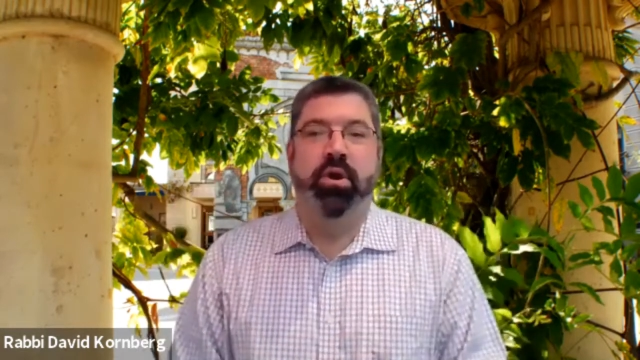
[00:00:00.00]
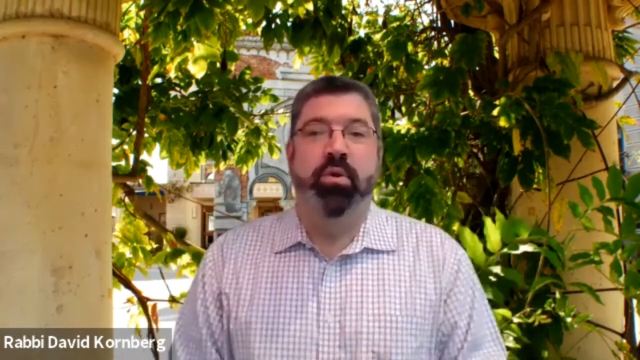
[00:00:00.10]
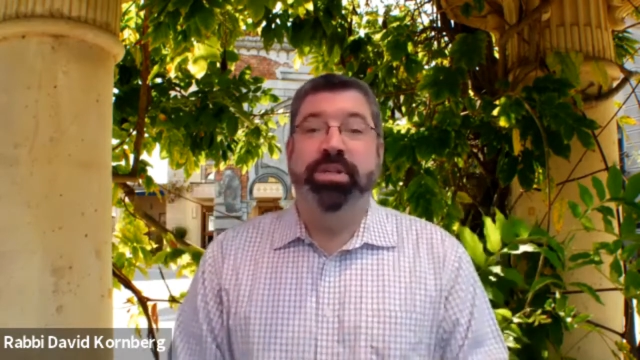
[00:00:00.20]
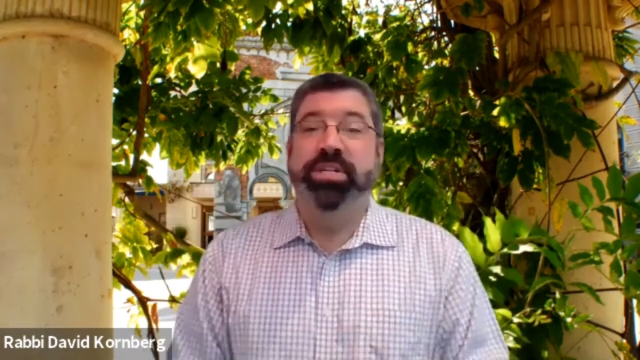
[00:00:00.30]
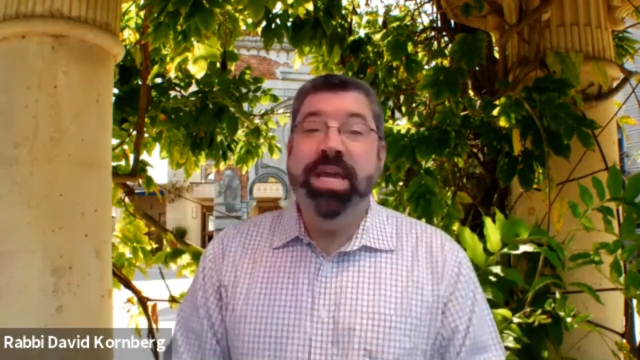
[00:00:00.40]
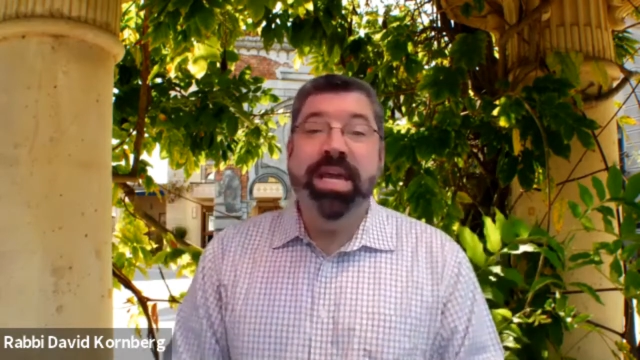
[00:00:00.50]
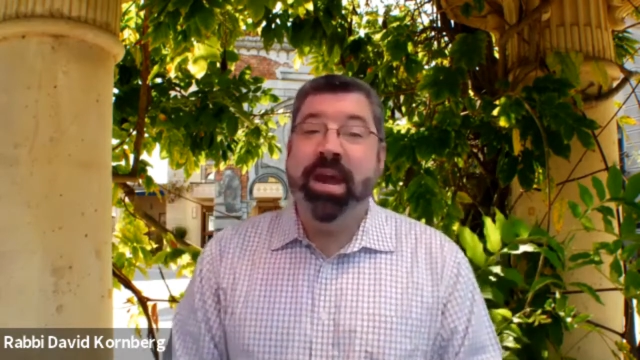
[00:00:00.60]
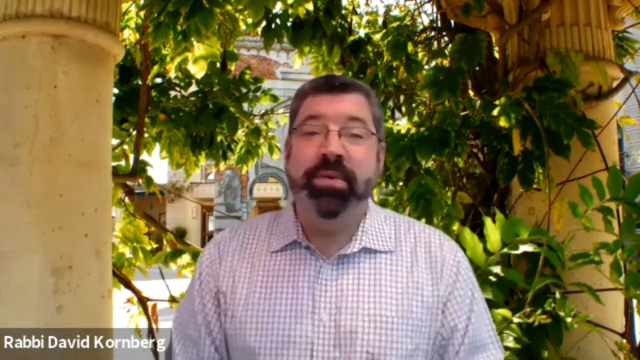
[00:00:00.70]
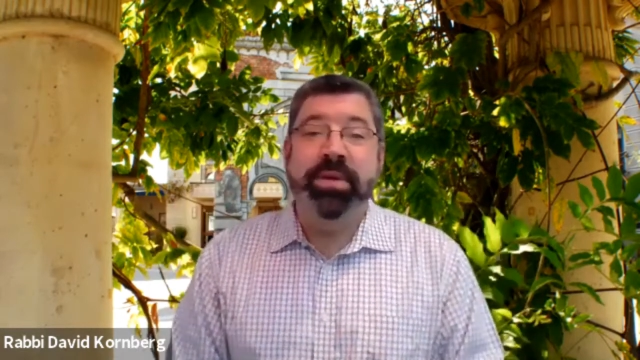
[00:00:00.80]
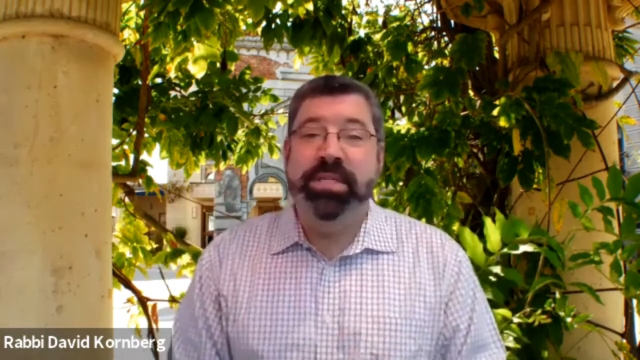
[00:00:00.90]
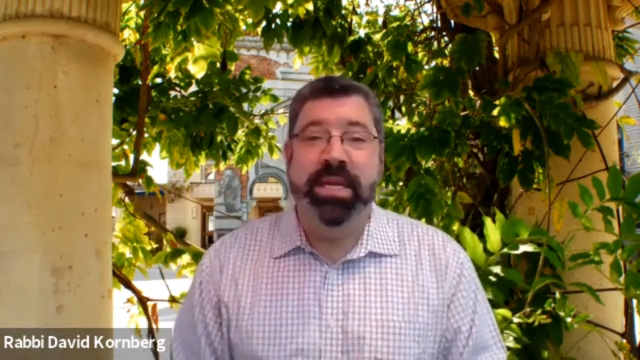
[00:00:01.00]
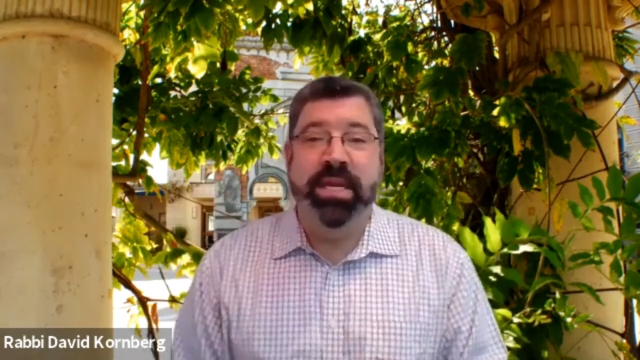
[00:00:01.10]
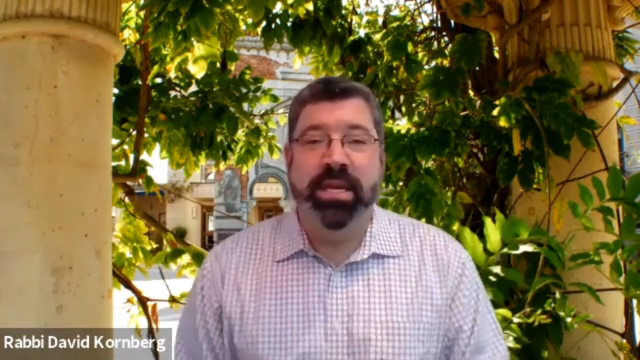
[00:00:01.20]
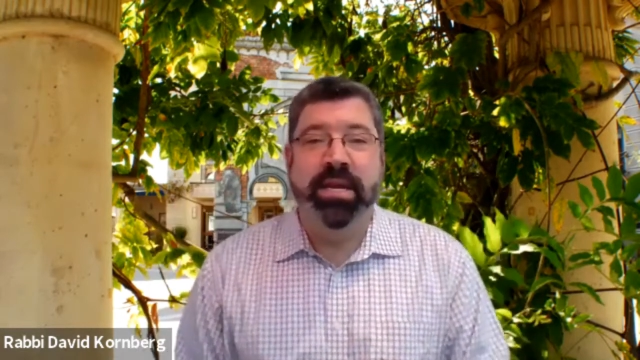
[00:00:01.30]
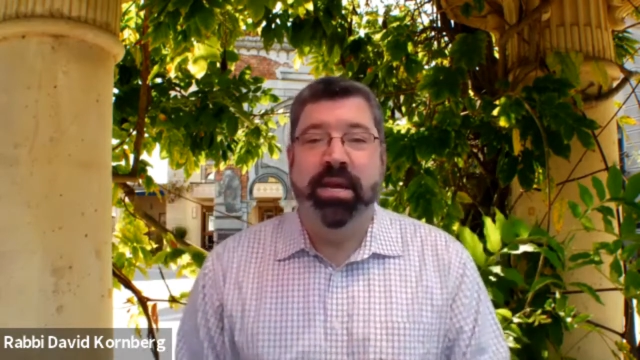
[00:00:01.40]
which he
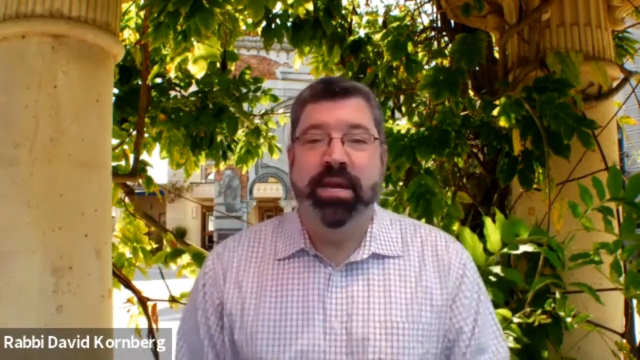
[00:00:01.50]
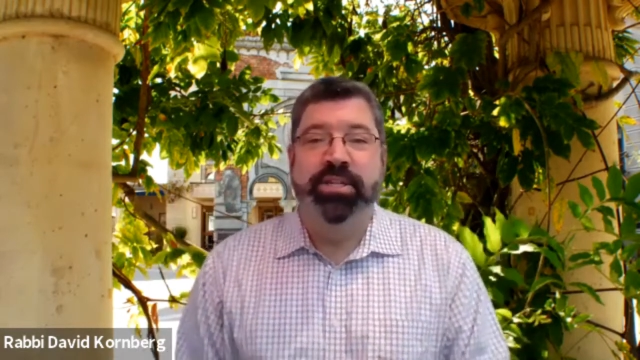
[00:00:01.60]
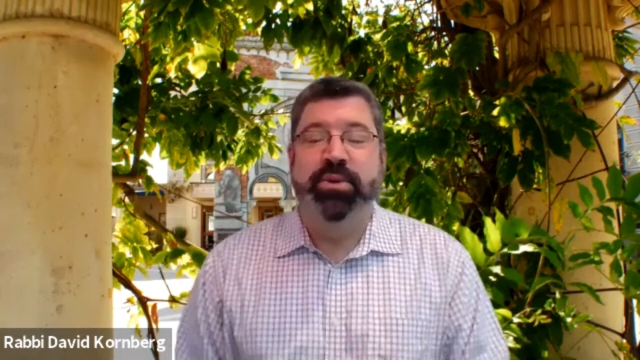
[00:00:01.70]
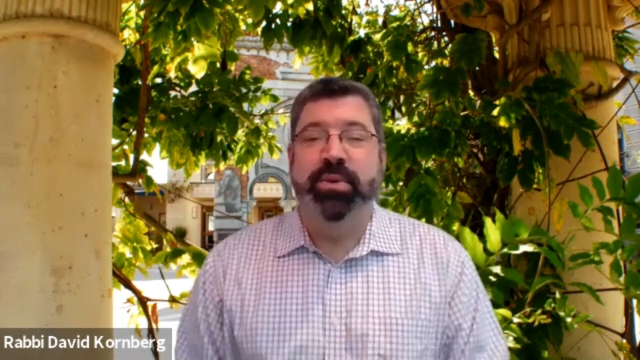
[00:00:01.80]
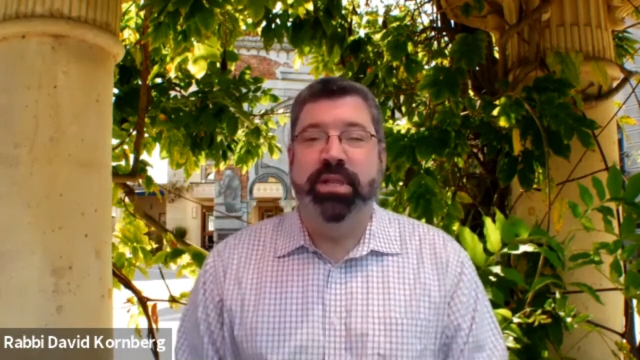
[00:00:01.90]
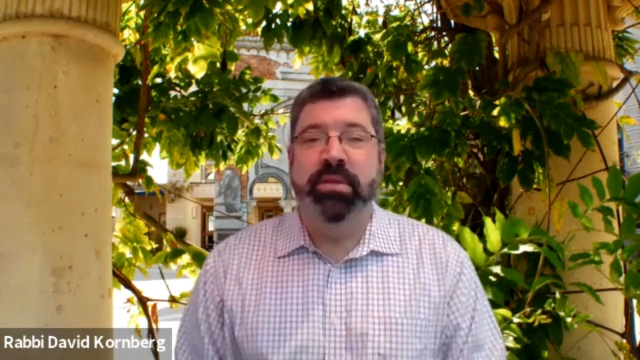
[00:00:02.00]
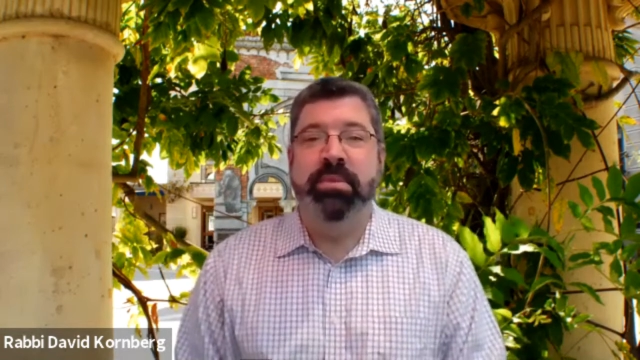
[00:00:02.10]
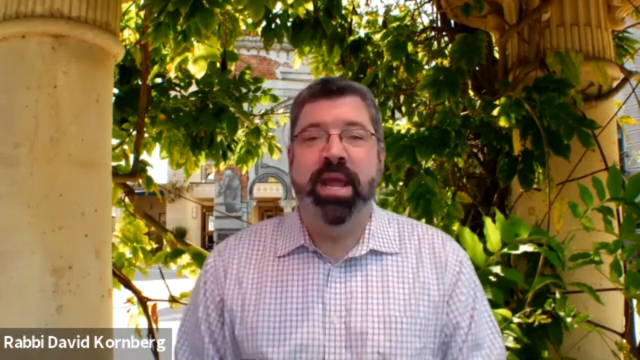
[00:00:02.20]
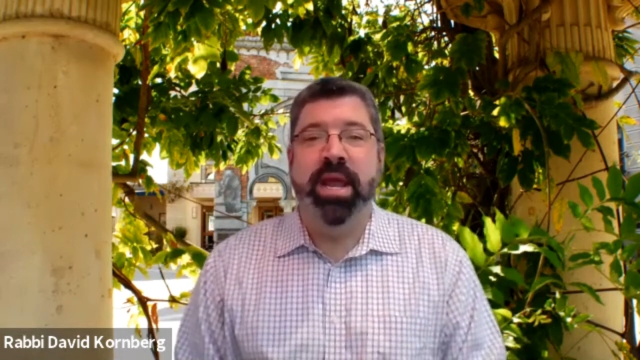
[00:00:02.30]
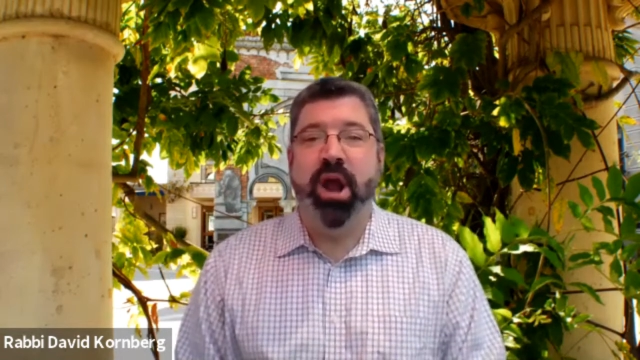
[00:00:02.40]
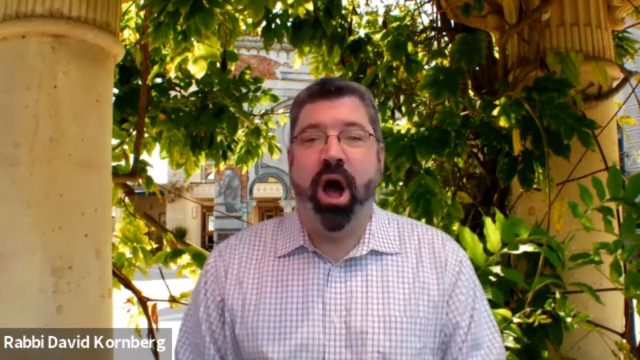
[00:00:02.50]
guaranteed to eliminate